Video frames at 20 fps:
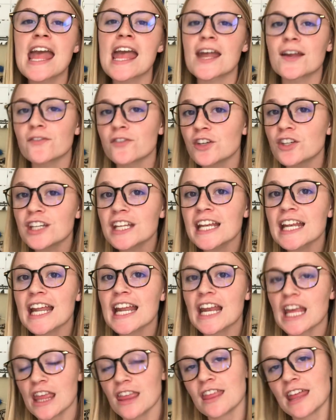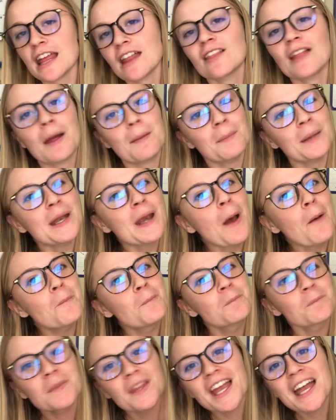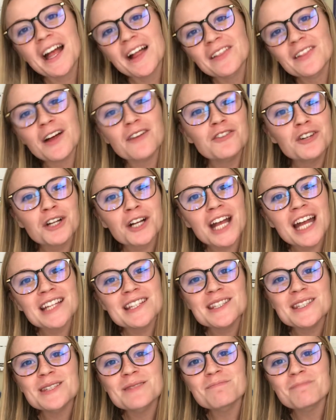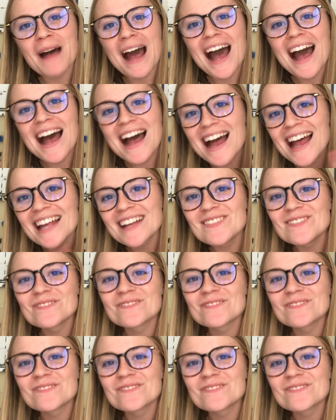If you need anything, let me know. Love your guts. Bye.